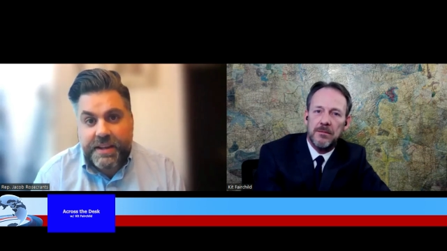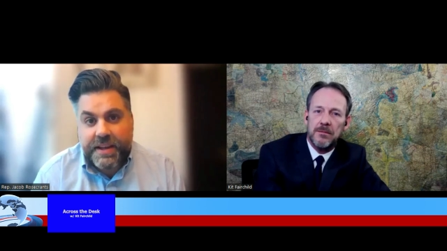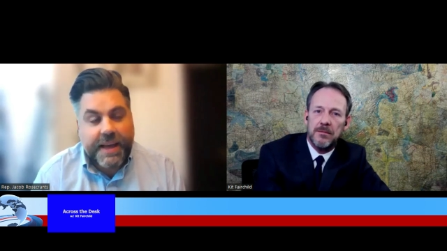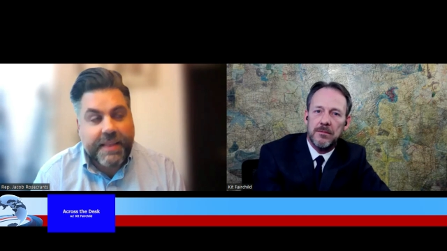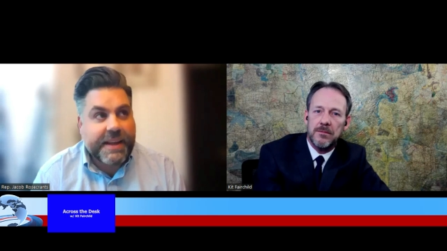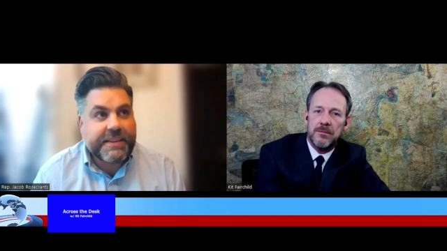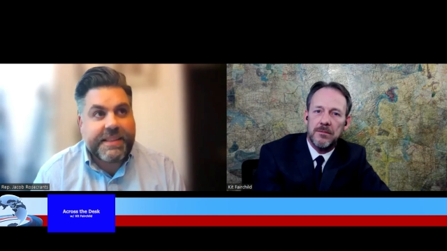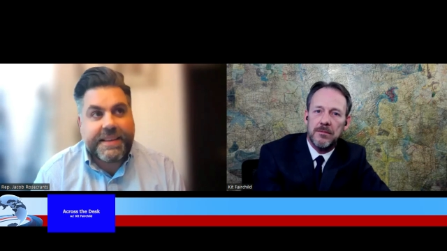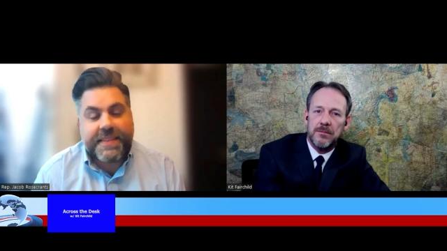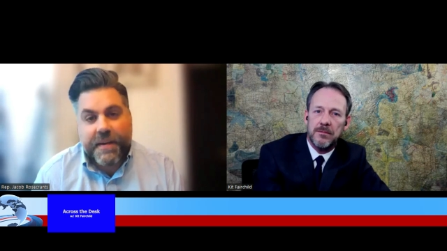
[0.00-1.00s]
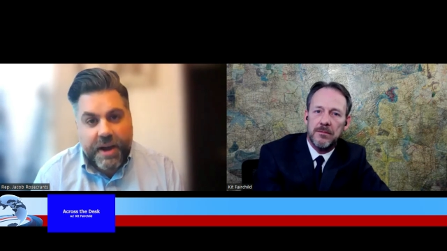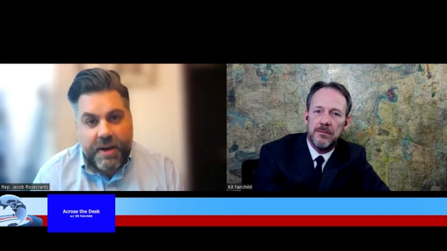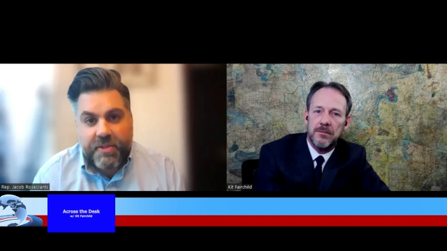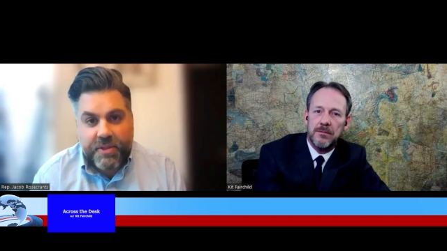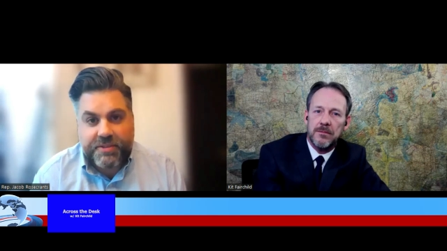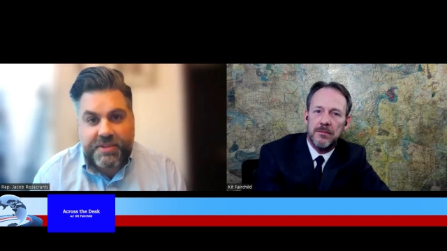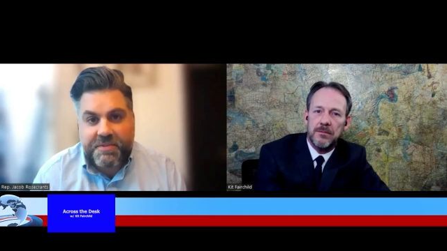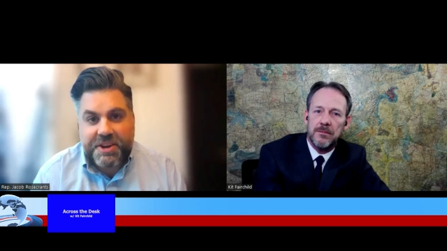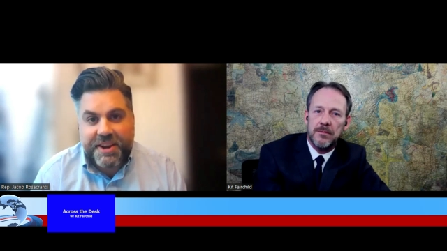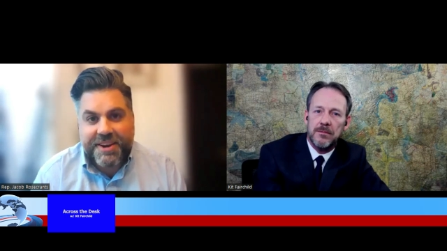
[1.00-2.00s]
Speaker 1: I like to think that I author those every
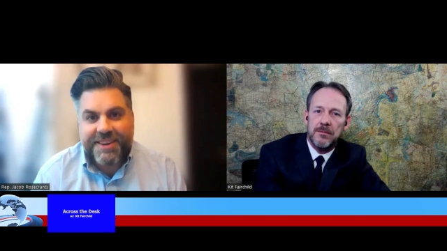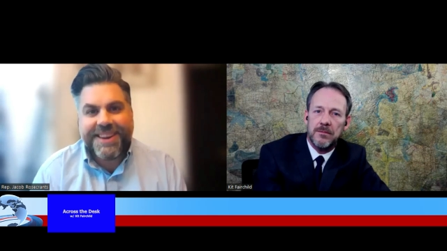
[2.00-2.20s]
year.